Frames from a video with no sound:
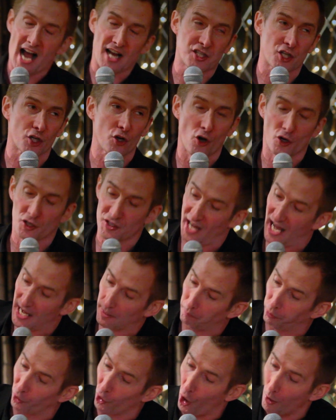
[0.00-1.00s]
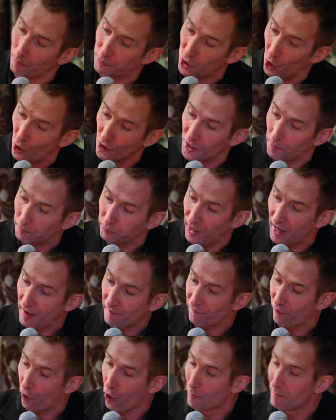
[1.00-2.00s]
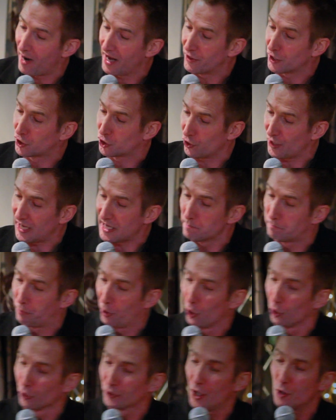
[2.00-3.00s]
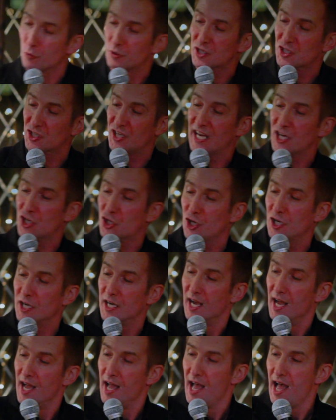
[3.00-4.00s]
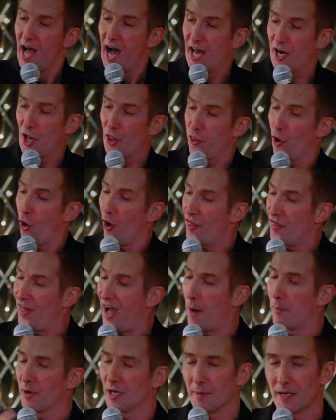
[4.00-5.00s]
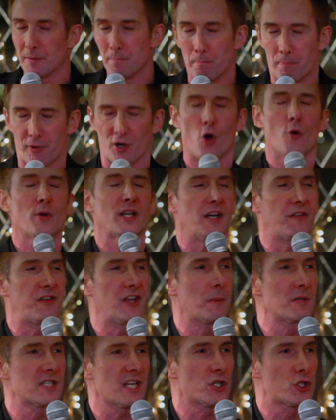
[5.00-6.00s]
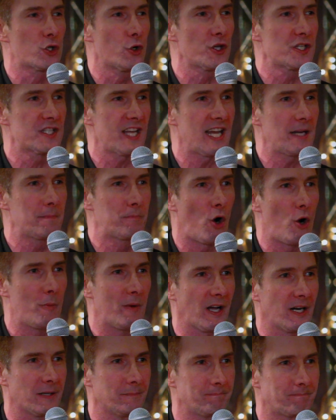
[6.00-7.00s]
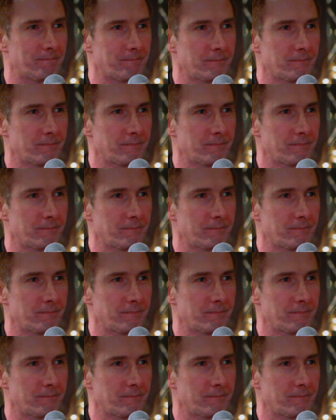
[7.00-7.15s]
as the rucksack plopped on the platform and the train pulled out the station. And I thought that would have been brilliant if he was a suicide bomber.